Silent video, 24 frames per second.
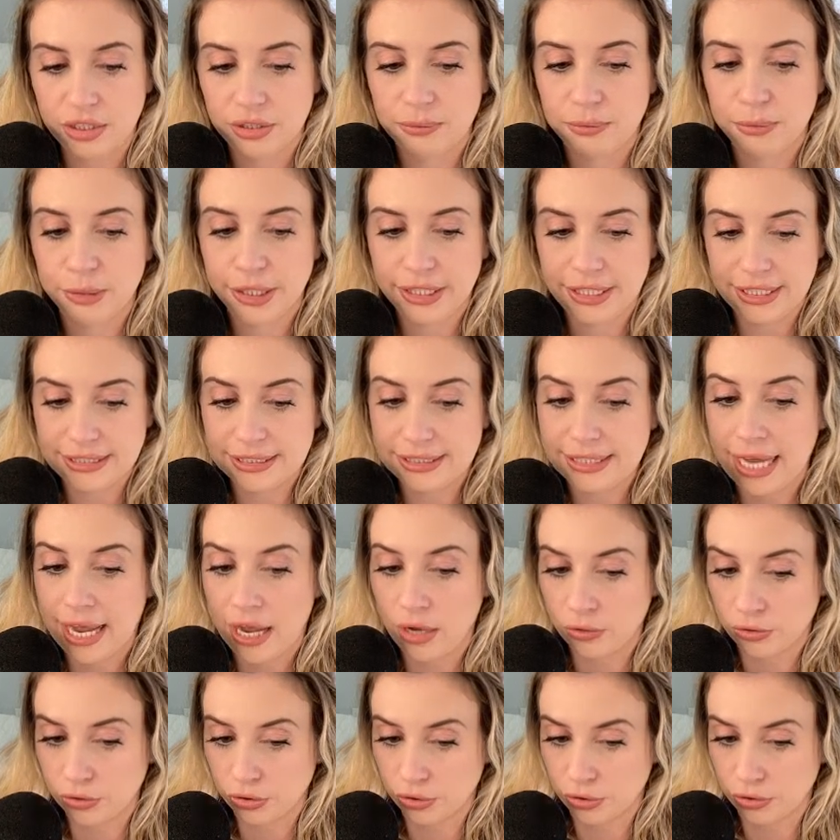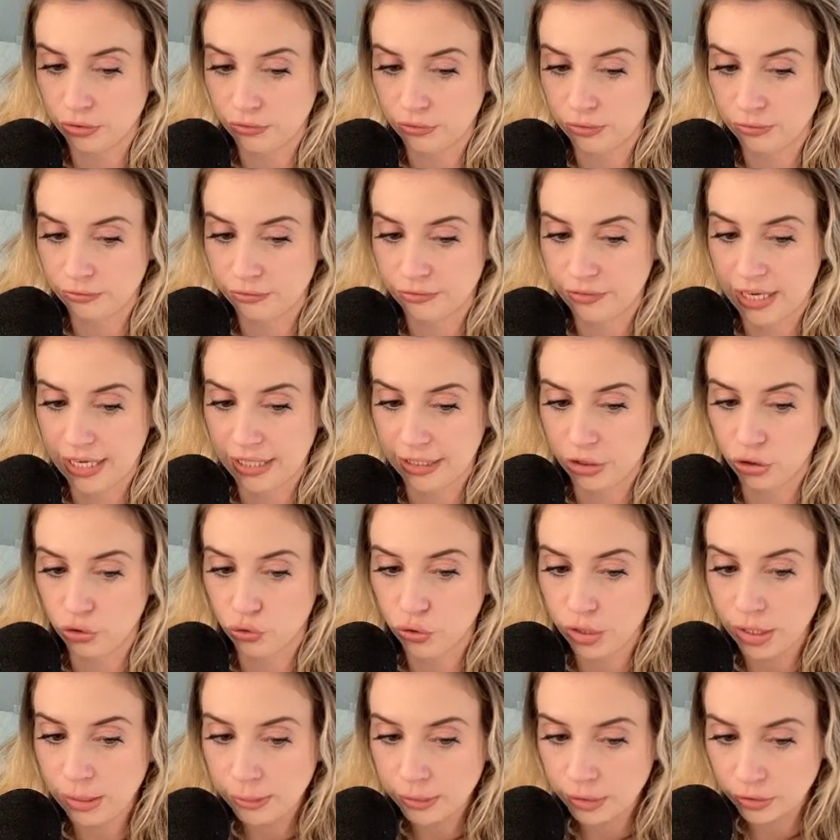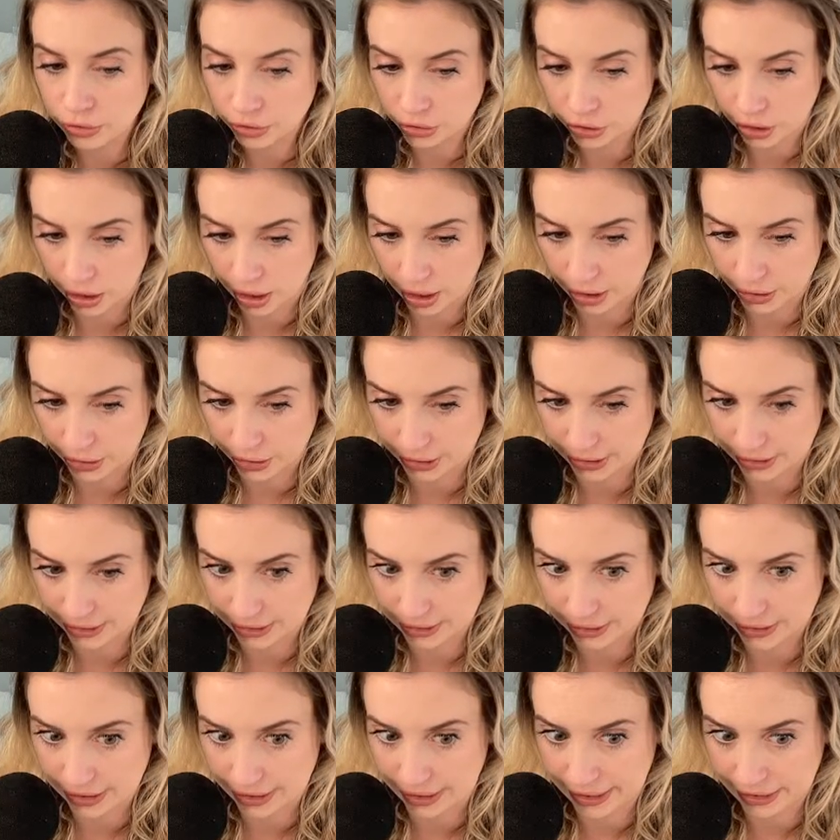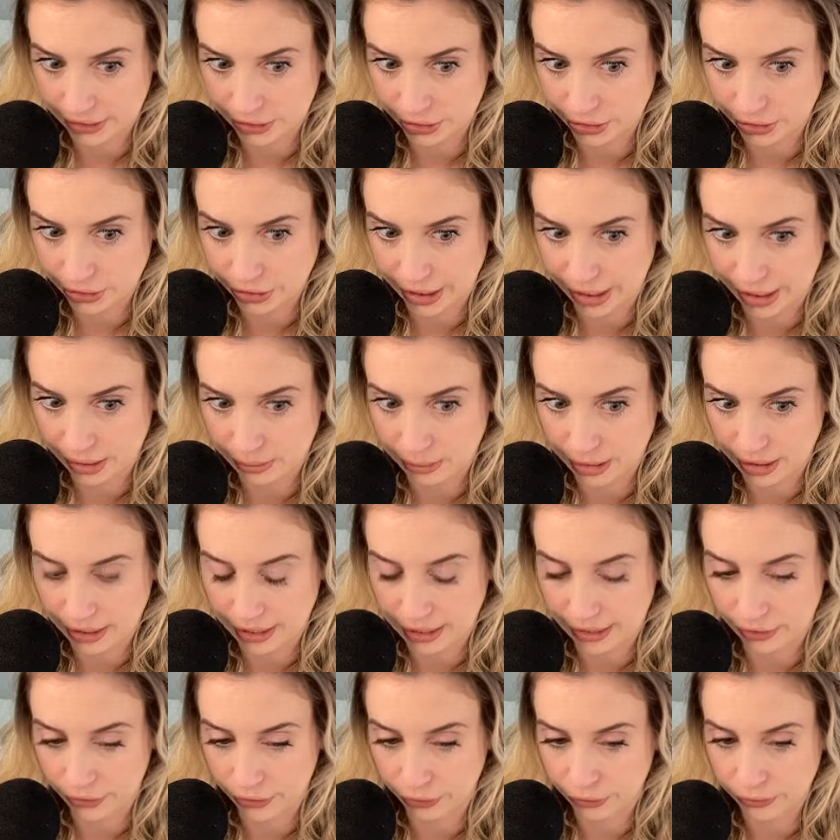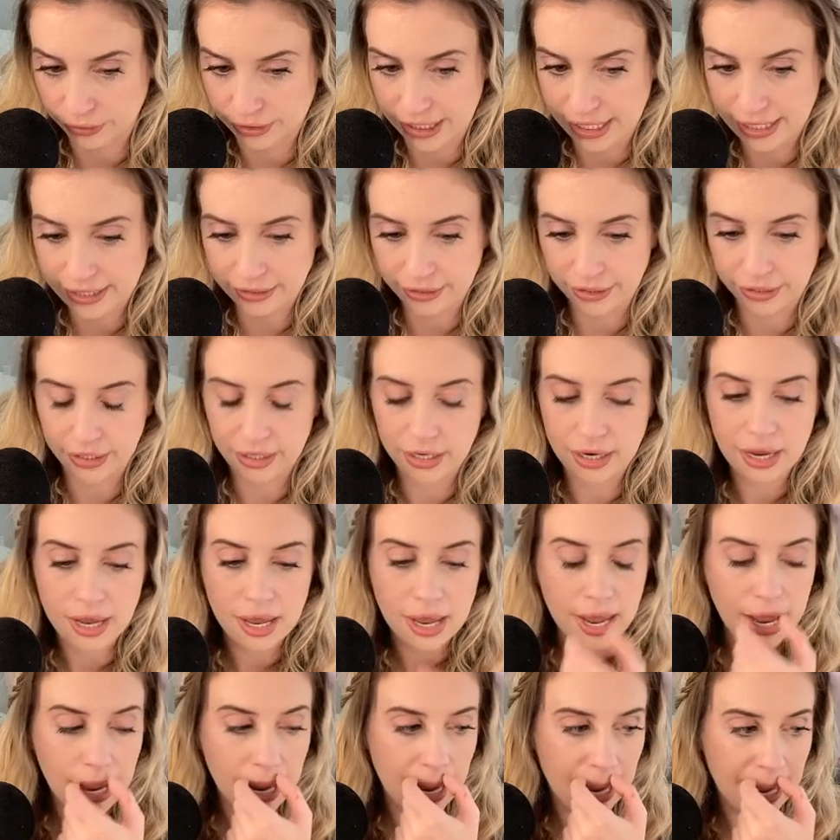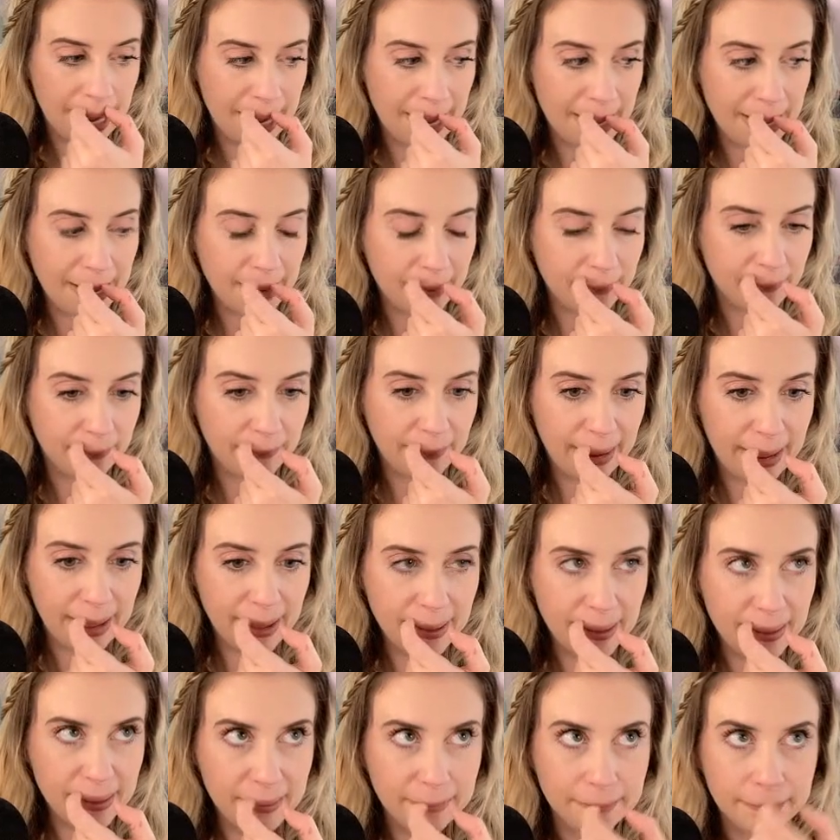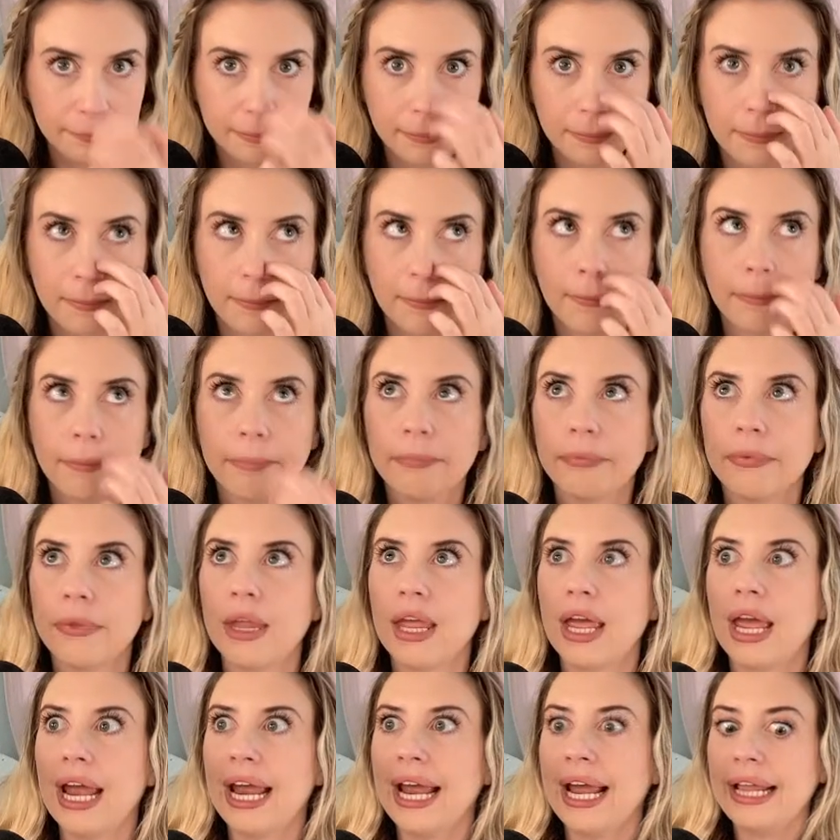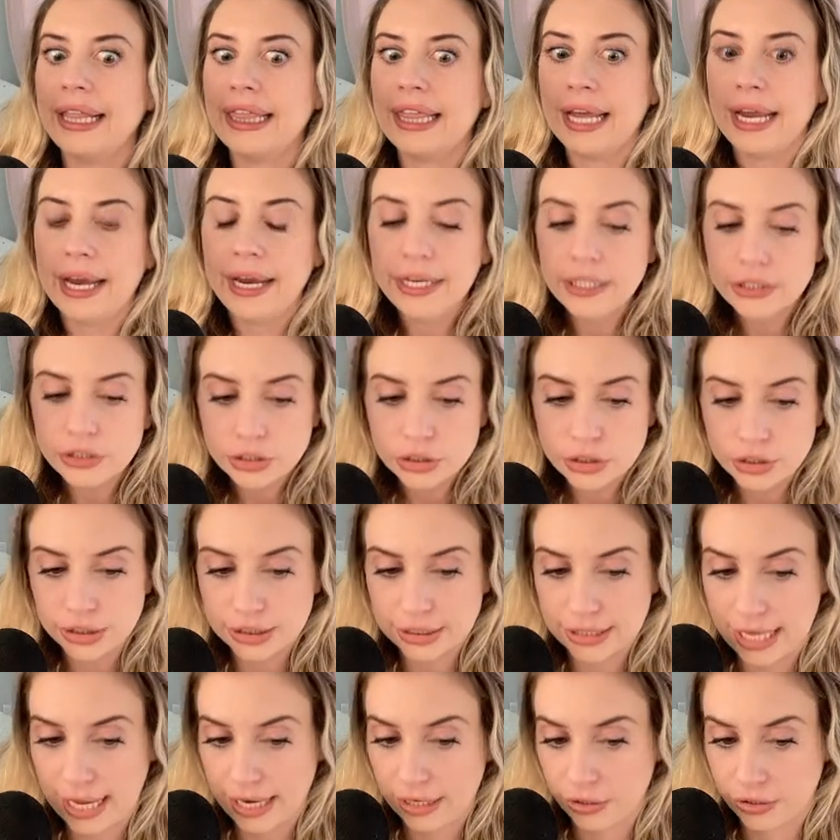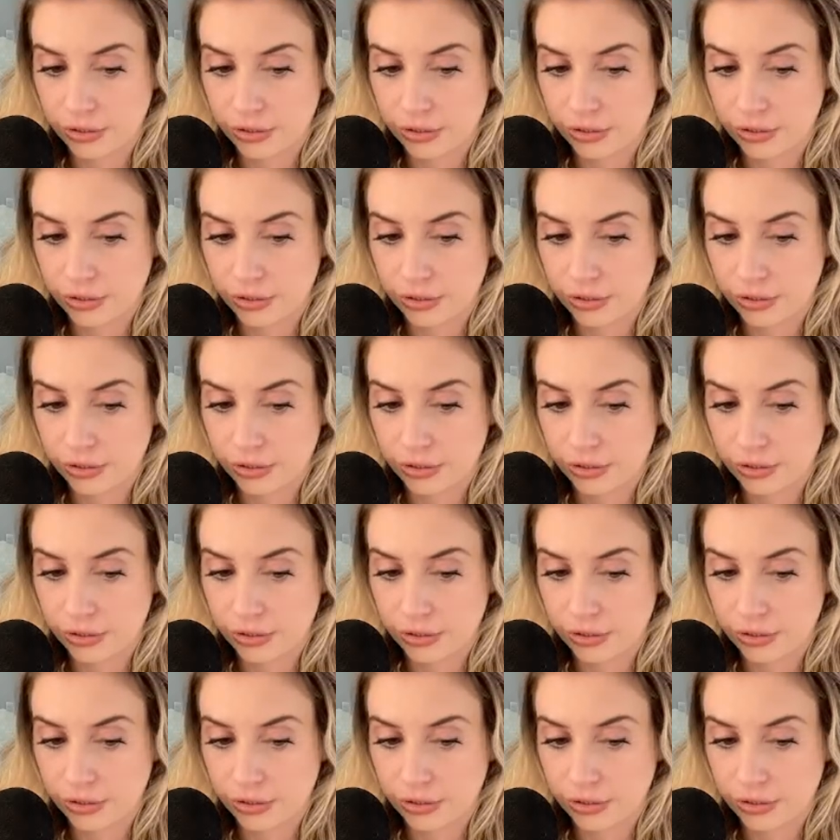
Britney's counsel from filing criminal charges against Jamie and Lou Taylor? Well, the answer to that,